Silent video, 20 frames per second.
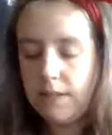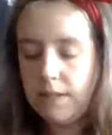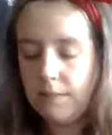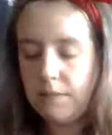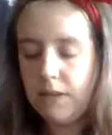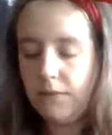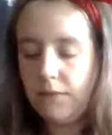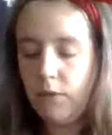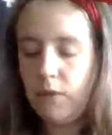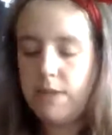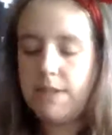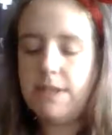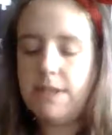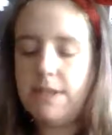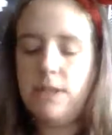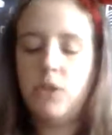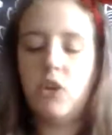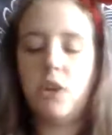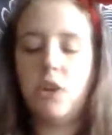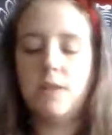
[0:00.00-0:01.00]
different
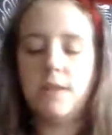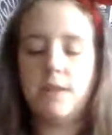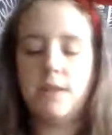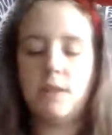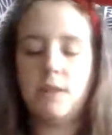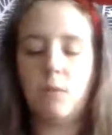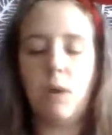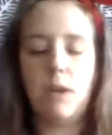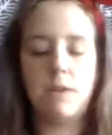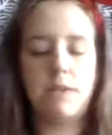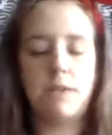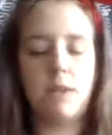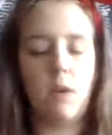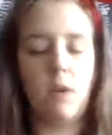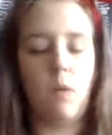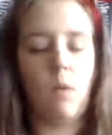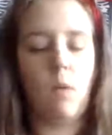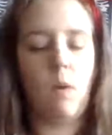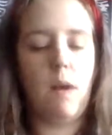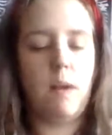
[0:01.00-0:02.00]
seashells as well.
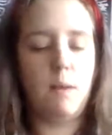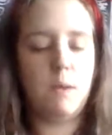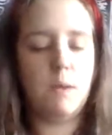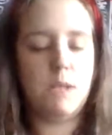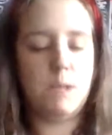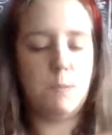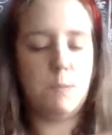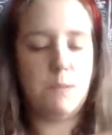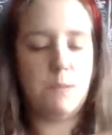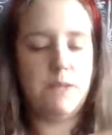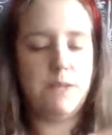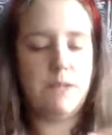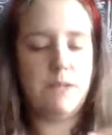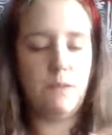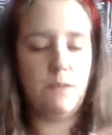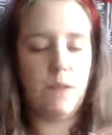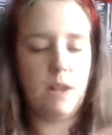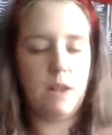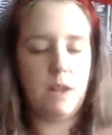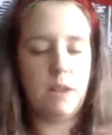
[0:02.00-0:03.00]
So
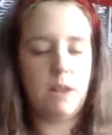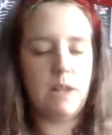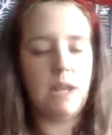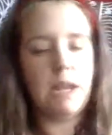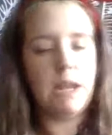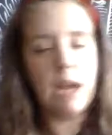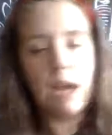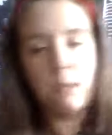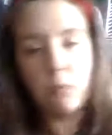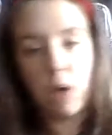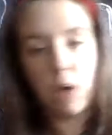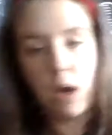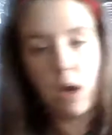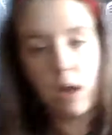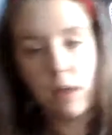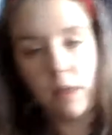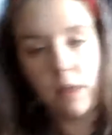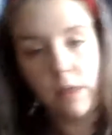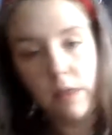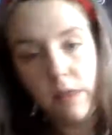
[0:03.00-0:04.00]
specifically, I
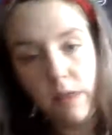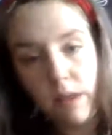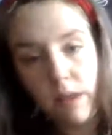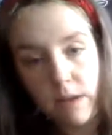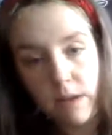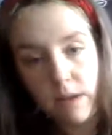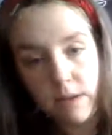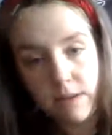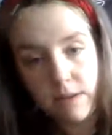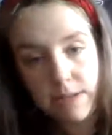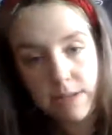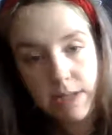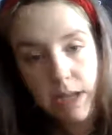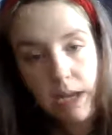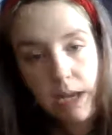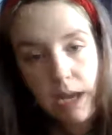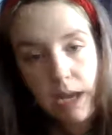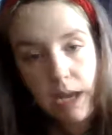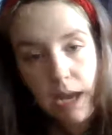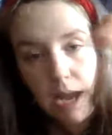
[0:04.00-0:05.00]
brought this,
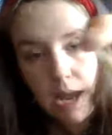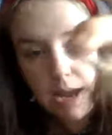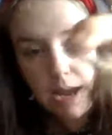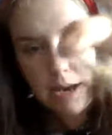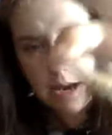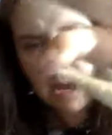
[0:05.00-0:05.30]
and